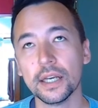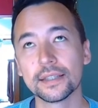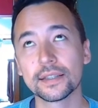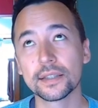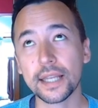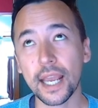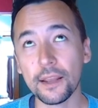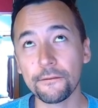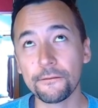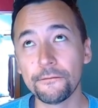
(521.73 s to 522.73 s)
Stay
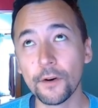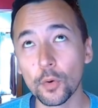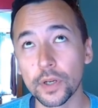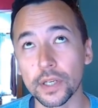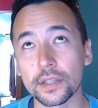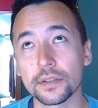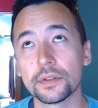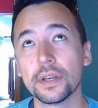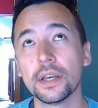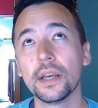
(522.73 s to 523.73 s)
focused.